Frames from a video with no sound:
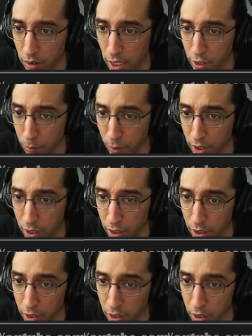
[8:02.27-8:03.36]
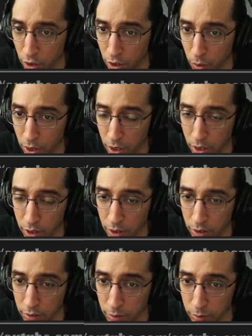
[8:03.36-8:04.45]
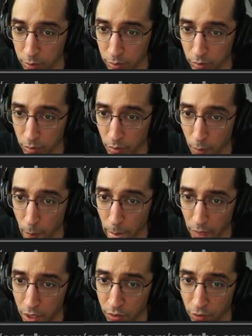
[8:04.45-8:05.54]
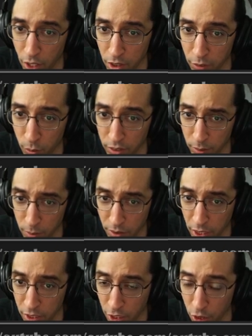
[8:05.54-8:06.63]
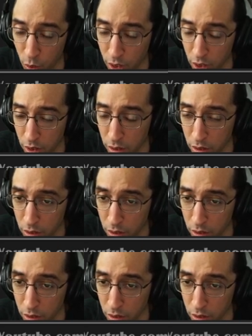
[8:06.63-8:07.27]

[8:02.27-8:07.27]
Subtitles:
I could play here. He'll go here. It's far enough away from this that I can ignore it.